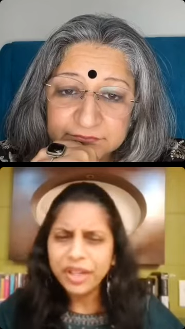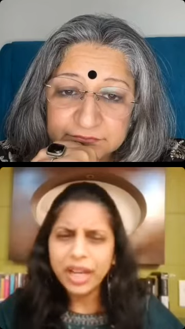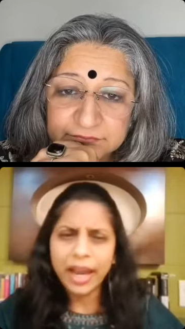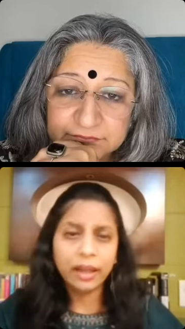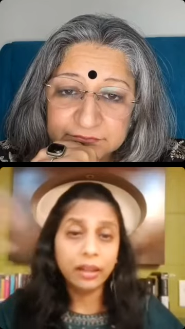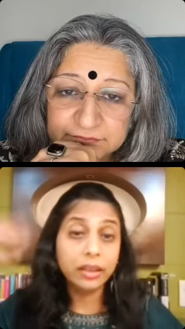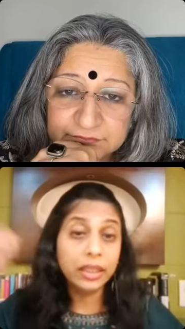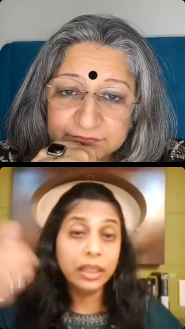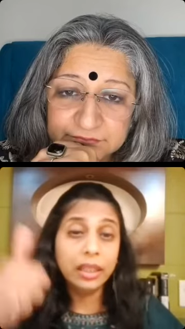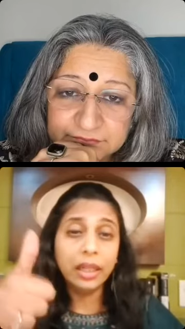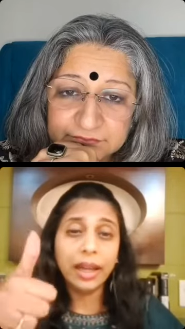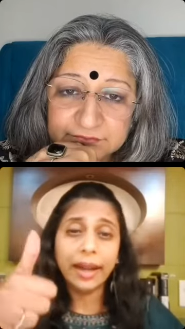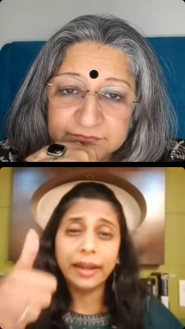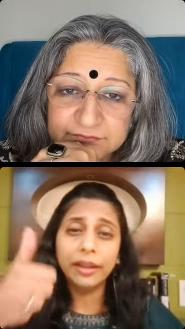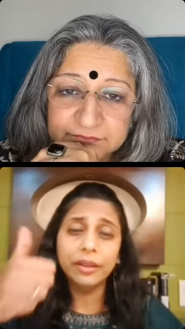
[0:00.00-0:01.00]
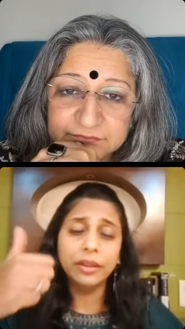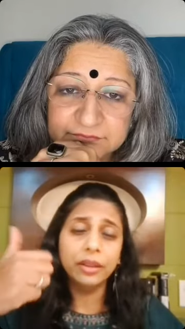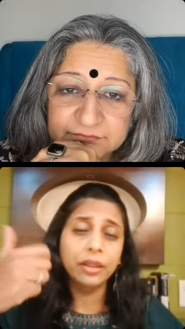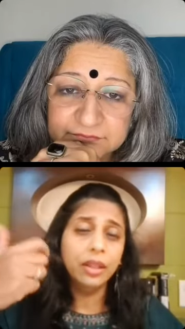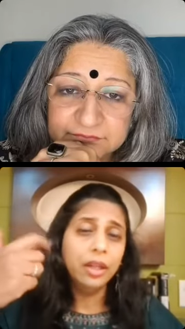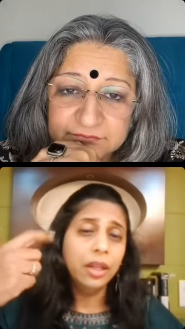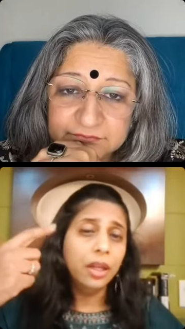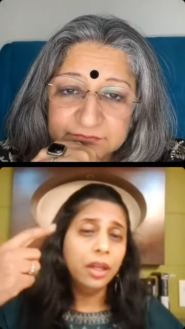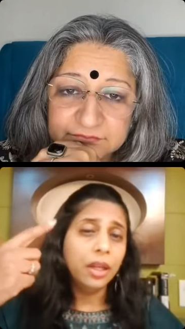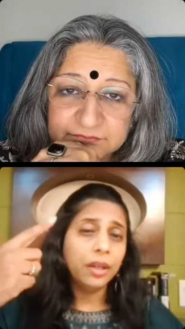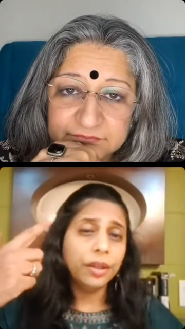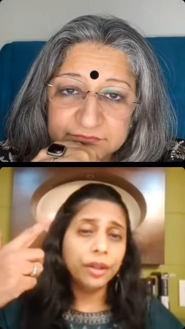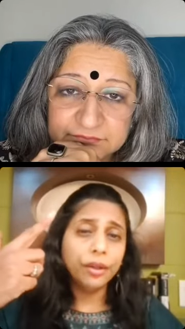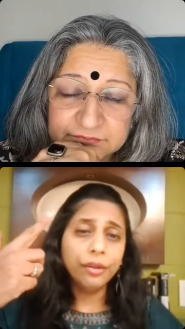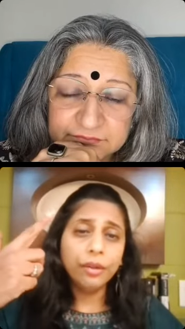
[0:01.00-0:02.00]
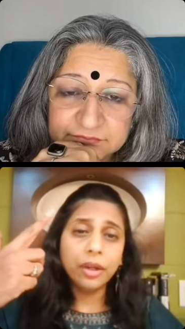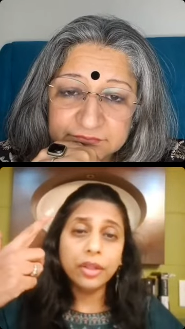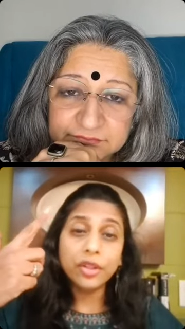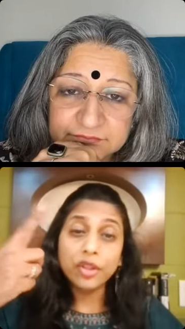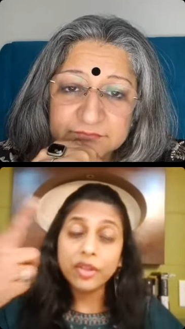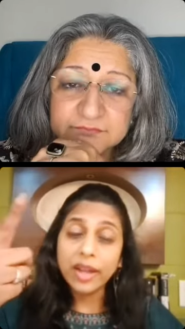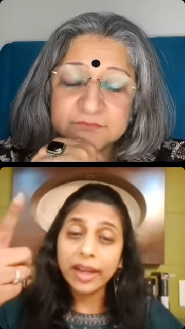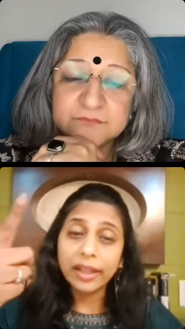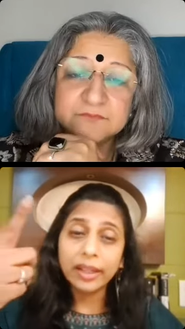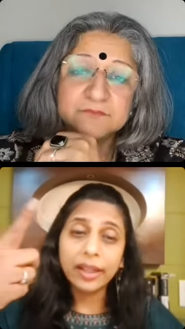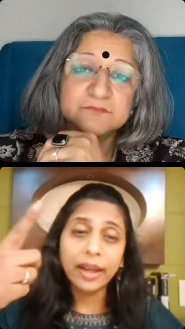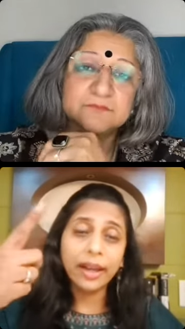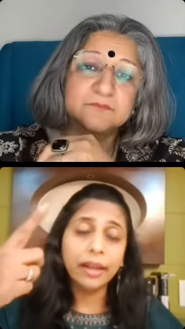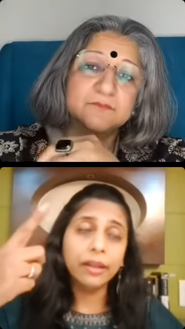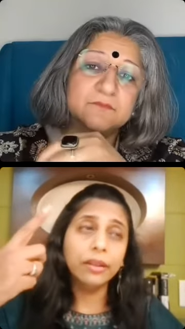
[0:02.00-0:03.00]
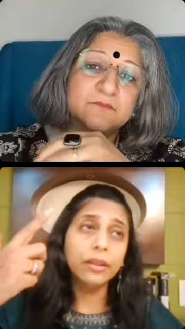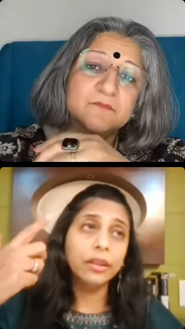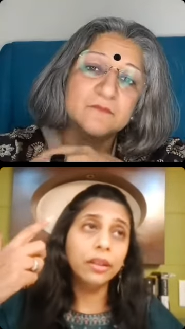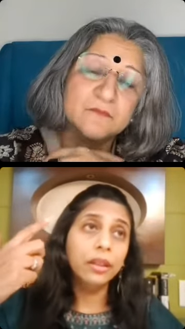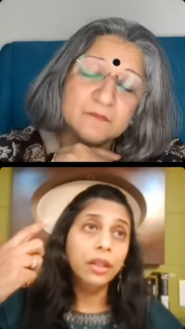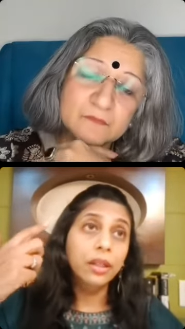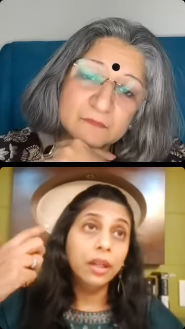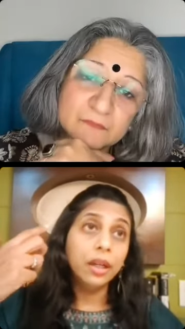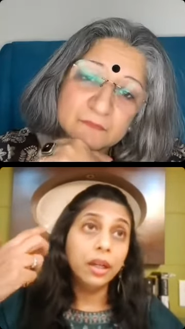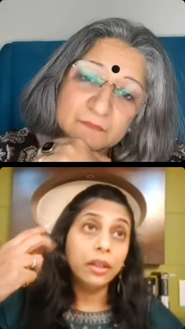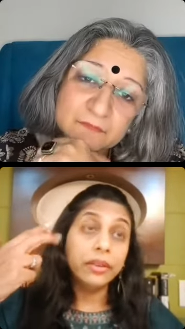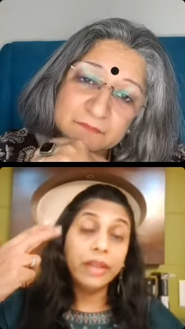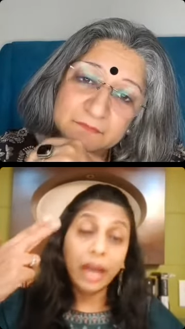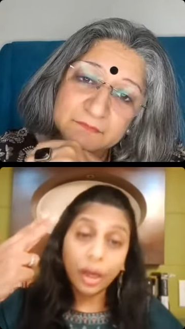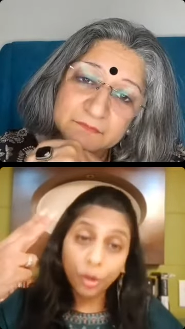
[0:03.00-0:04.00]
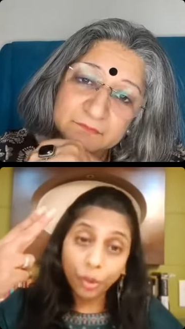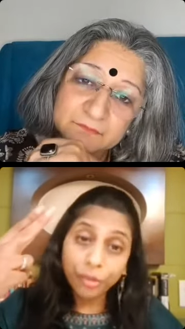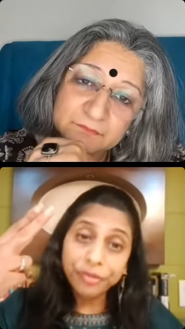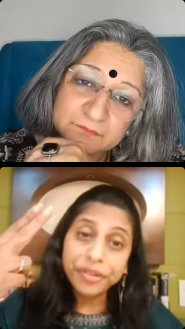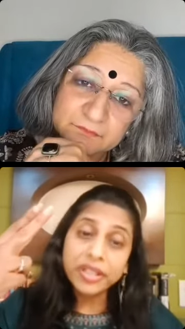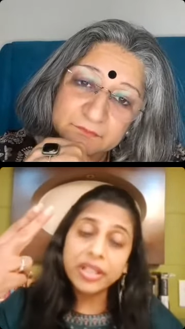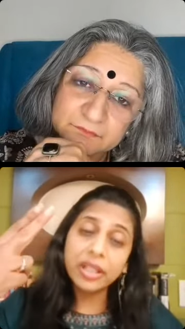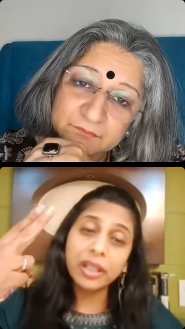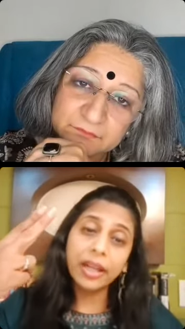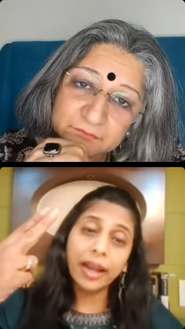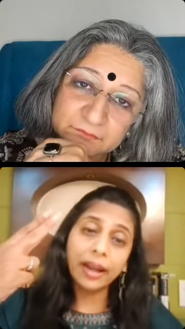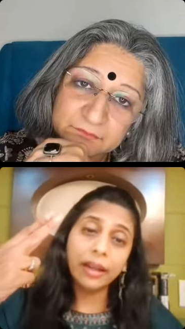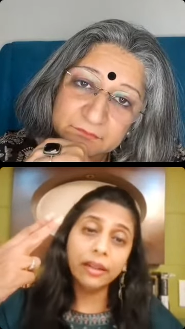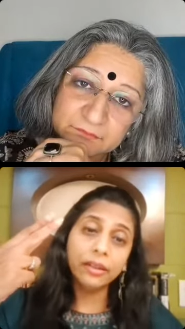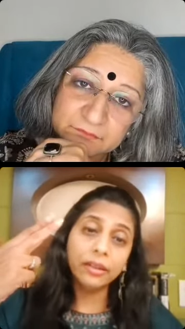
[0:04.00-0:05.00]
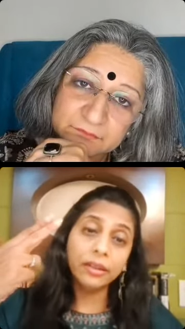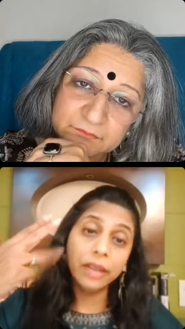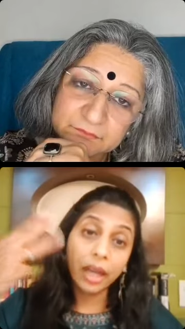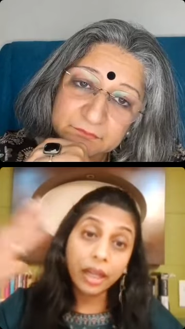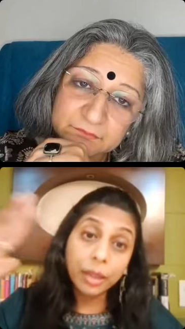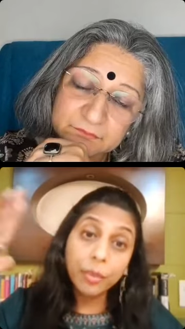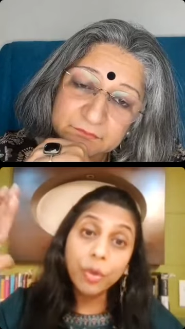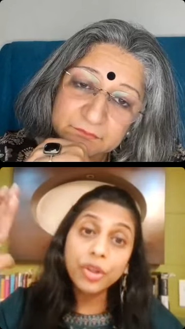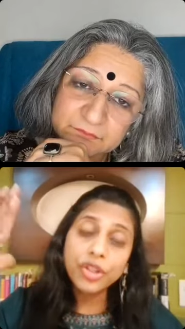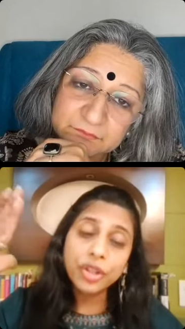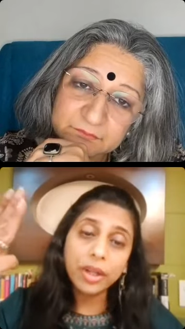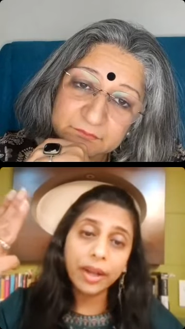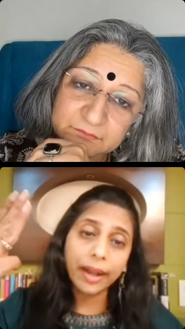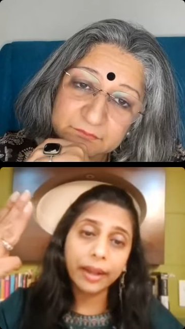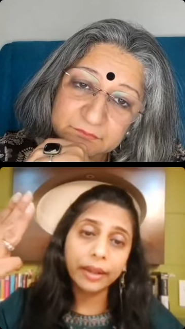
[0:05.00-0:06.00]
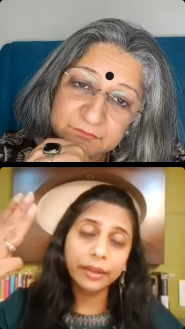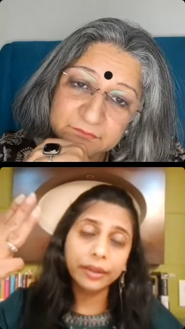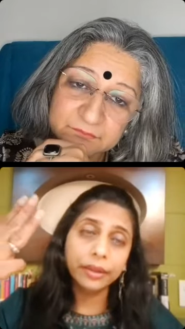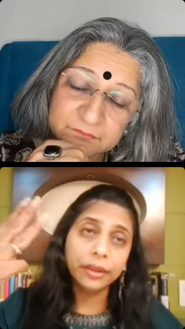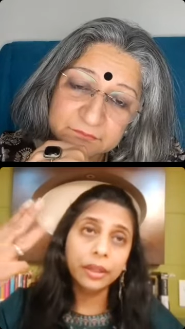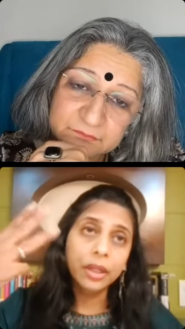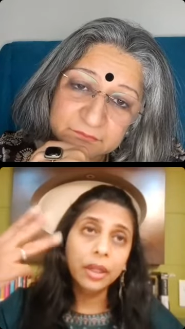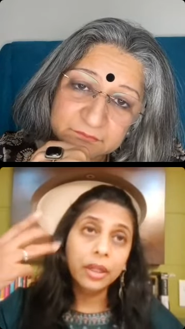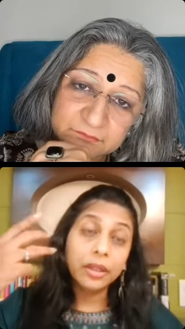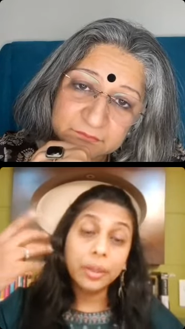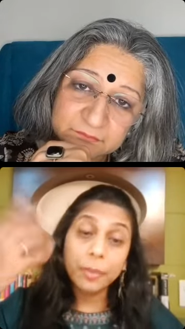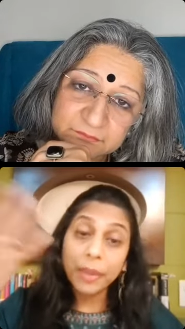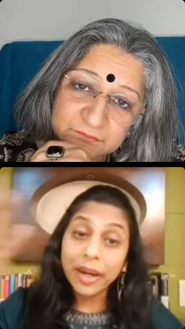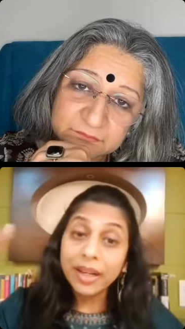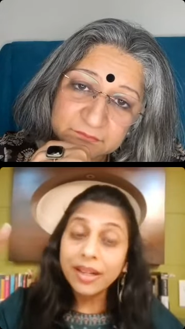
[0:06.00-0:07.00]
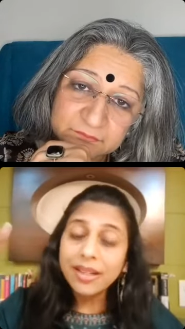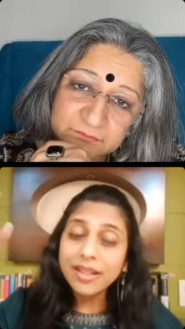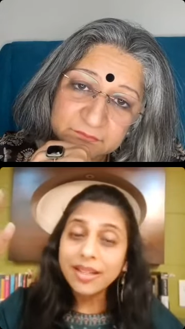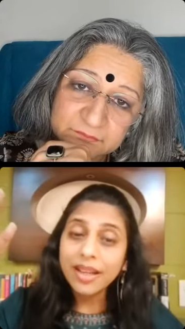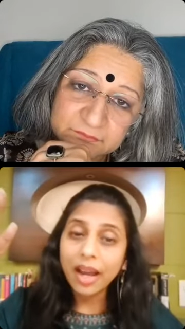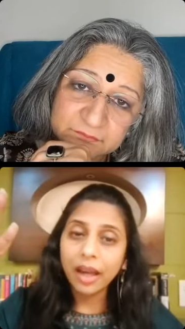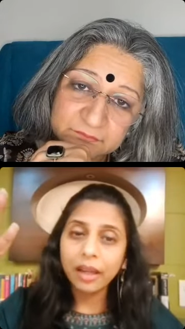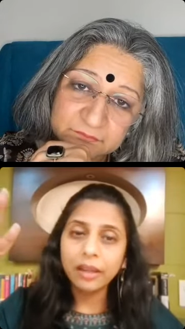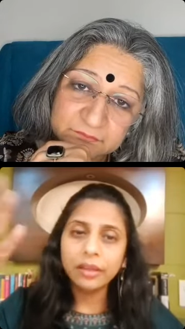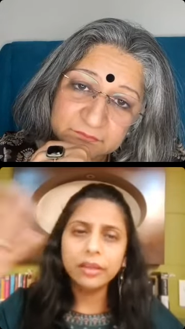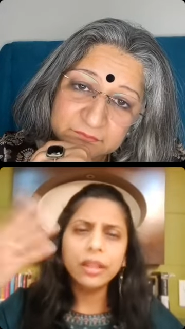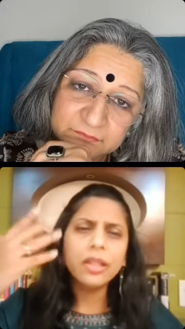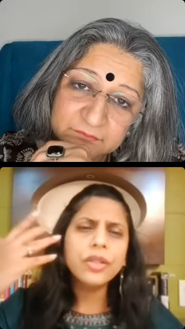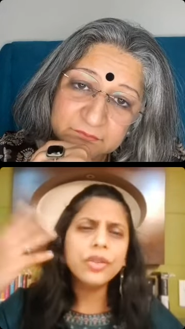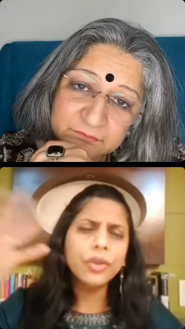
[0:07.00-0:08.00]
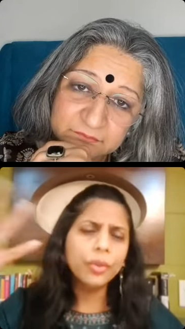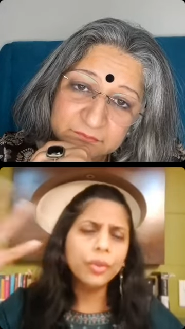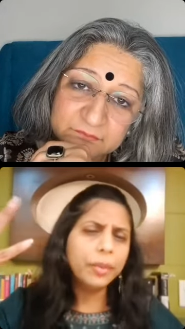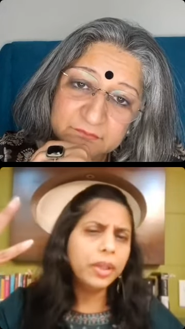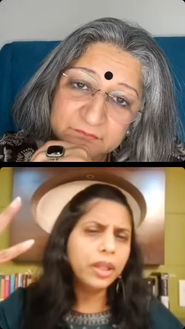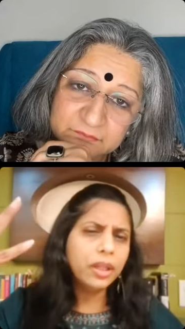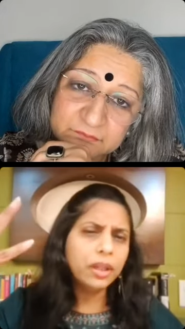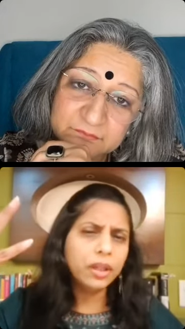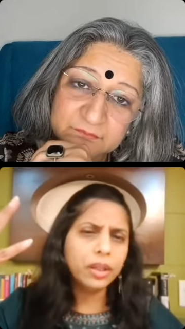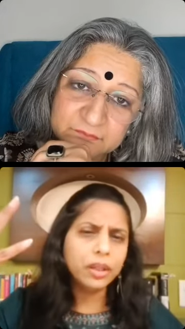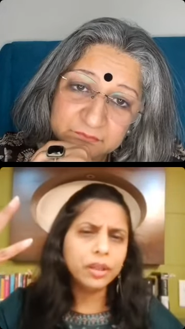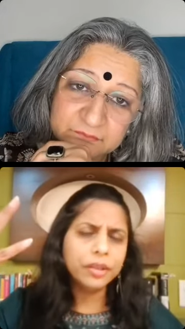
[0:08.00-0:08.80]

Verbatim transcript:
Speaker 1: you know a society angle uh, their own physical angle their emotional angle the pregnancy angle there are so many uh, different things that you can tell them